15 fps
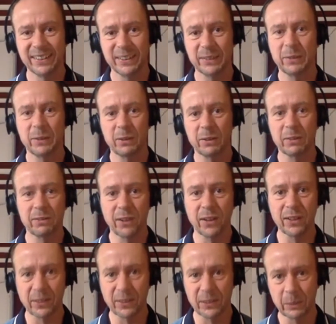There are a
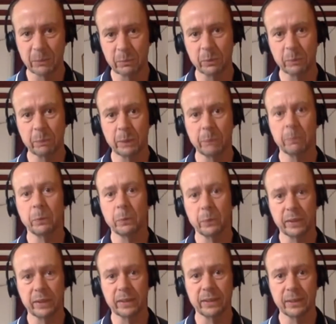finite number of people
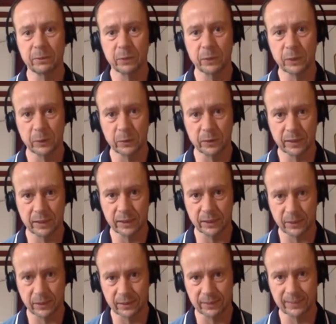within different
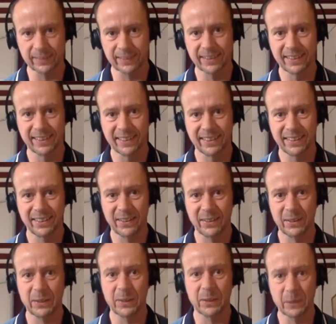jurisdictions.
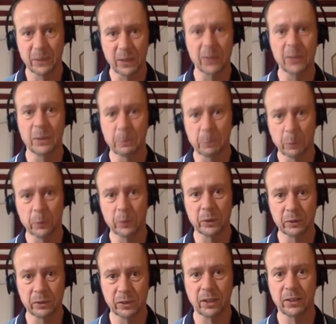And the more
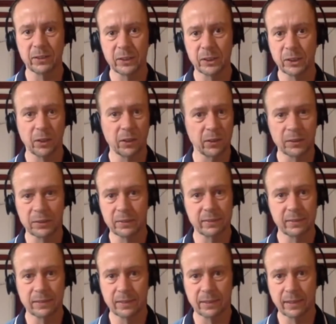you turn and churn,
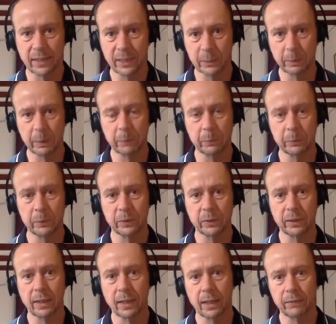the less people you're
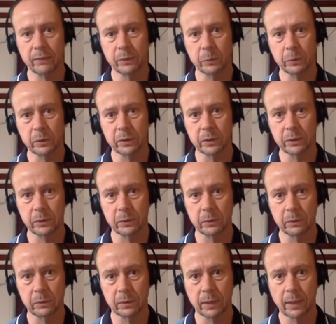going to have in order
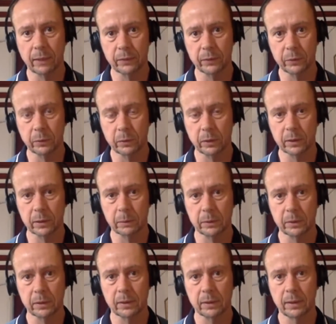to have as your
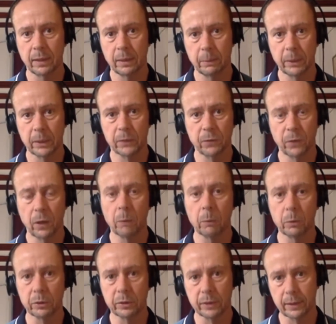customers. It makes far
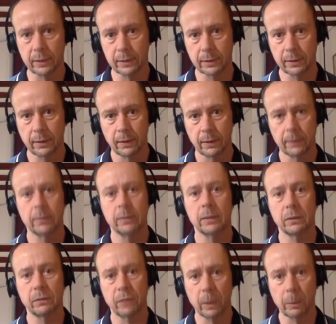more sense to
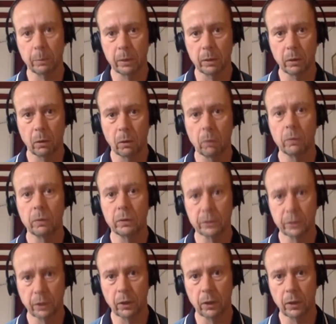develop a
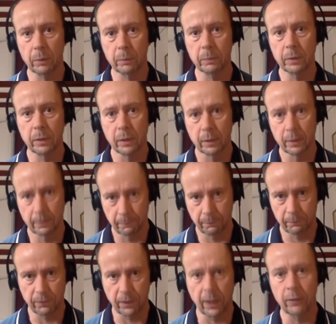long-term,
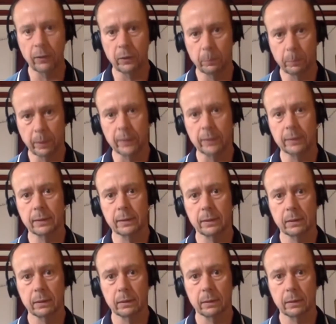value-based